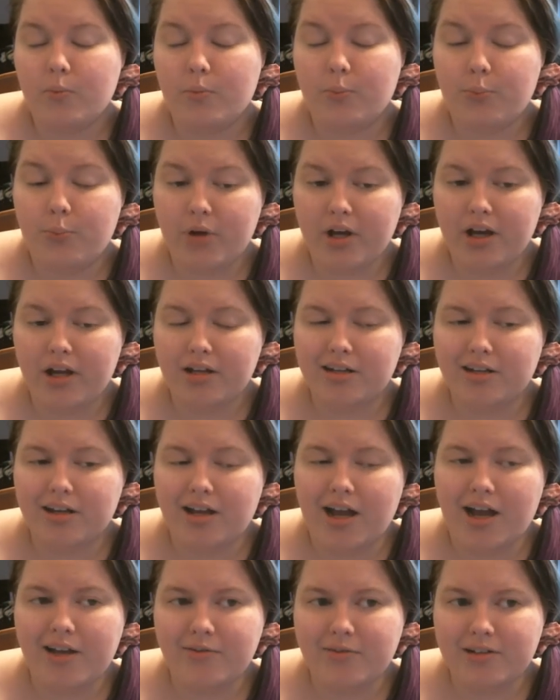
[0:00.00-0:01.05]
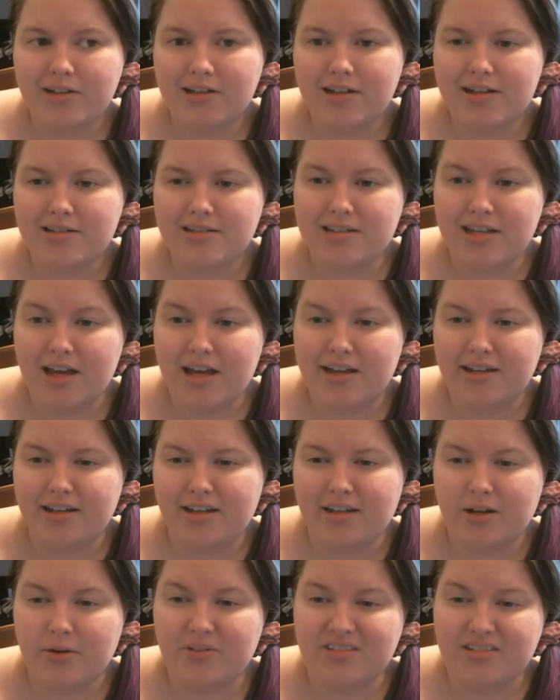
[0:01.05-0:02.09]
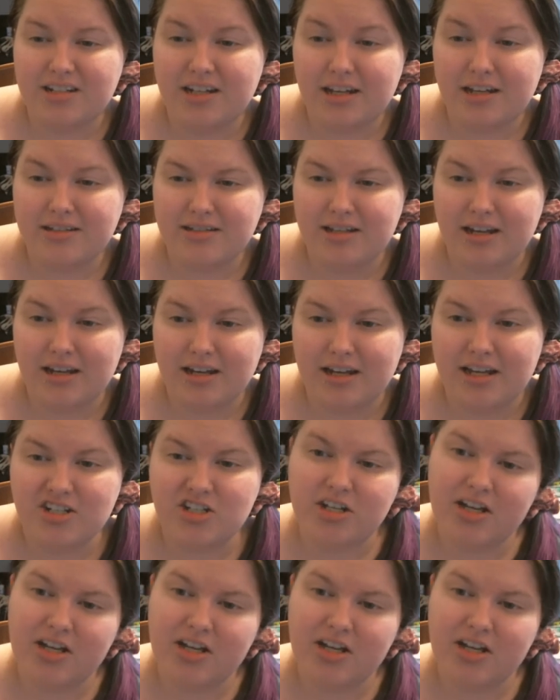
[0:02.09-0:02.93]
But I realize that, you know, in today's day and age,